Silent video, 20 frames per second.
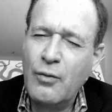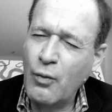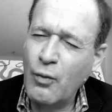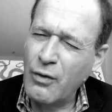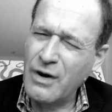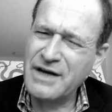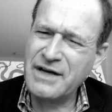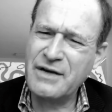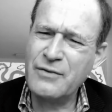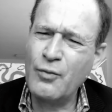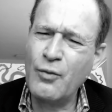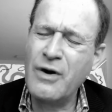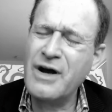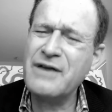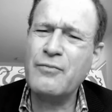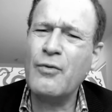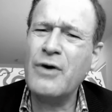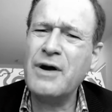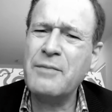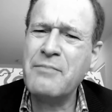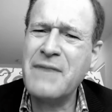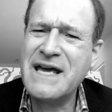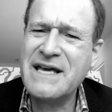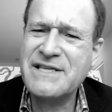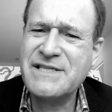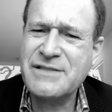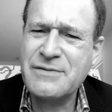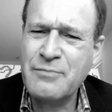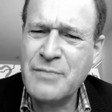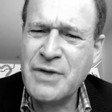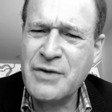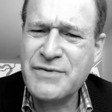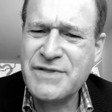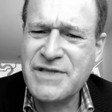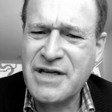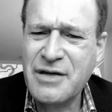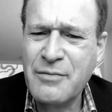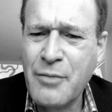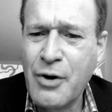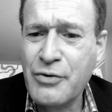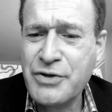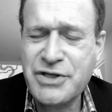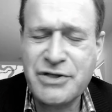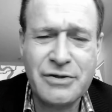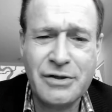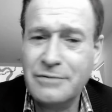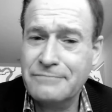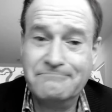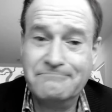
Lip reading: What makes music emotional?